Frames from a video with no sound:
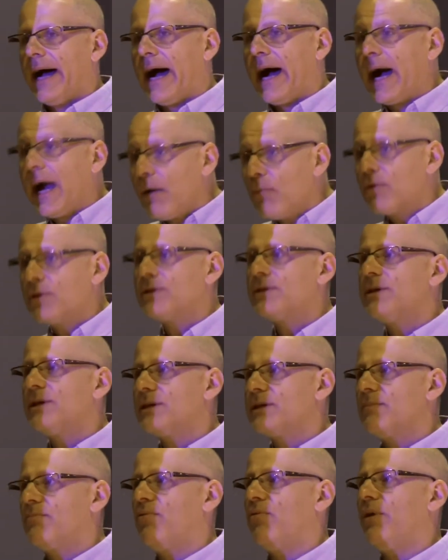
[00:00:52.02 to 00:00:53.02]
I was
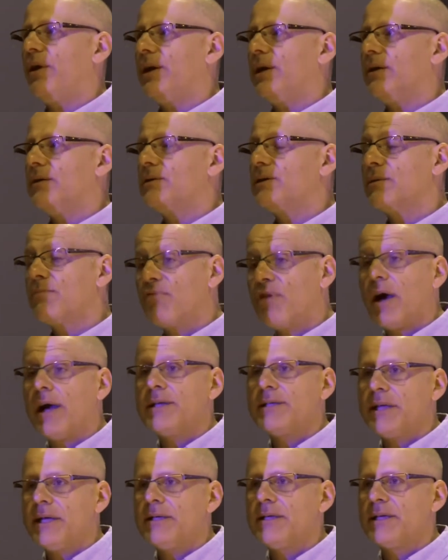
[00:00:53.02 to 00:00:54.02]
disappointed,
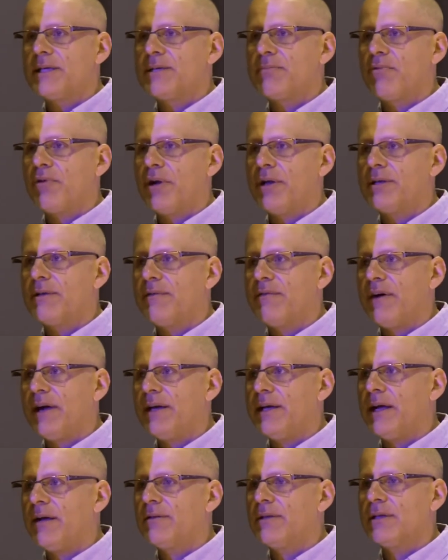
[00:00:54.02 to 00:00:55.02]
surprised and disappointed to
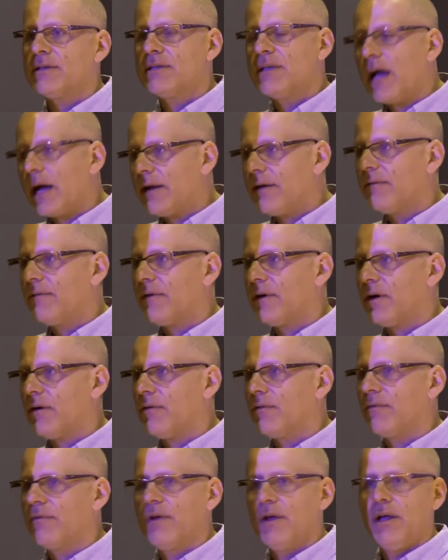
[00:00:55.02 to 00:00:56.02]
find out does not
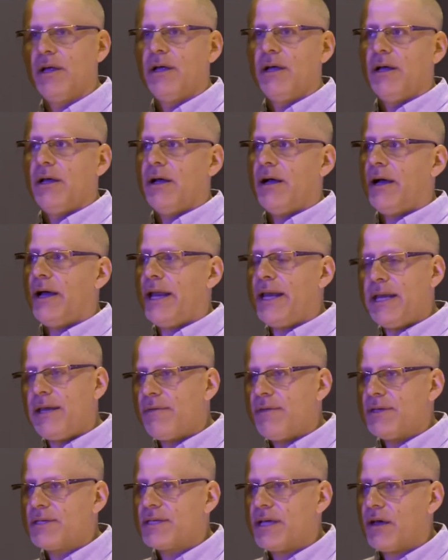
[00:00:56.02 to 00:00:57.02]
involve uh, any
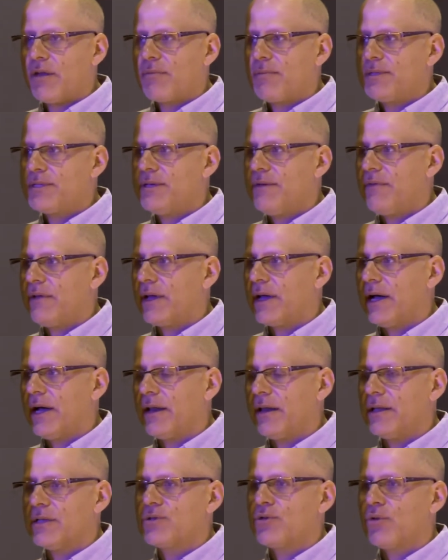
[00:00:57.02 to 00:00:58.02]
of these South Pacific
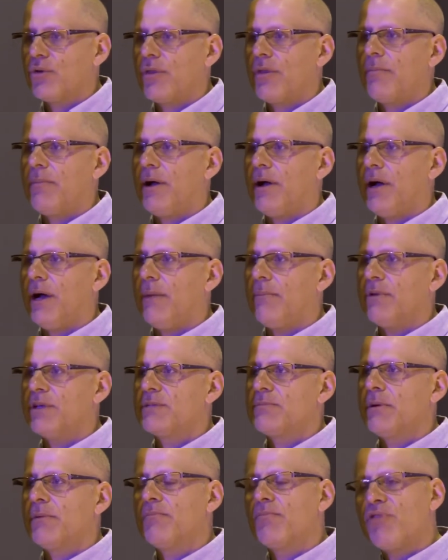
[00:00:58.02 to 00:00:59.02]
islands or the
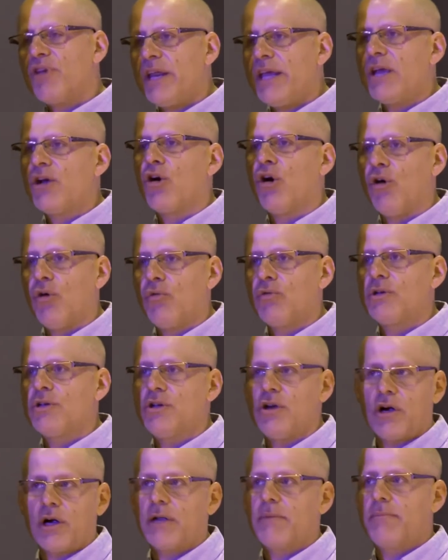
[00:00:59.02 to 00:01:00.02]
Bahamas, but pretty cold,
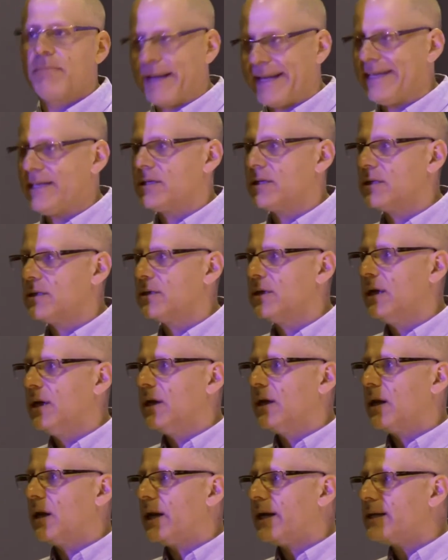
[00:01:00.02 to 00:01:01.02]
dark places
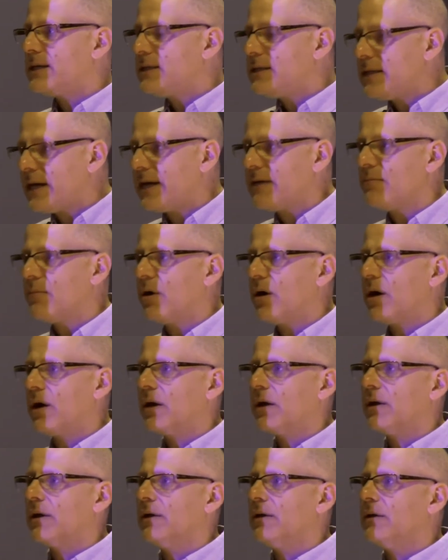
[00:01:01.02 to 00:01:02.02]
like
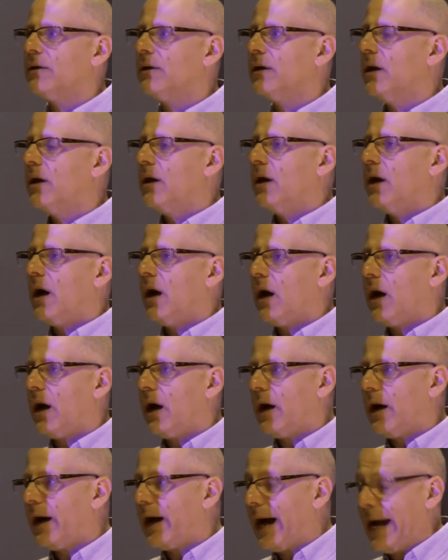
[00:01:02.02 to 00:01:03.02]
Denmark and
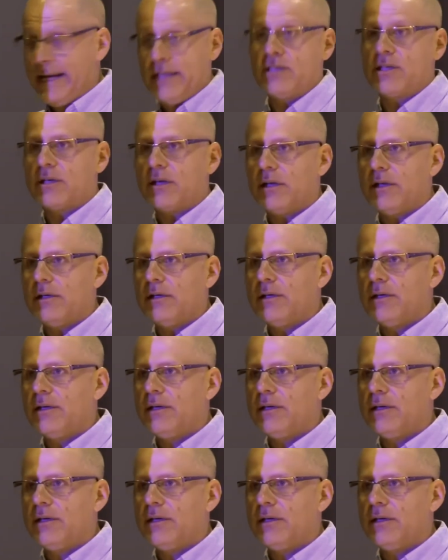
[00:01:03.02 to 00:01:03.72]
Iceland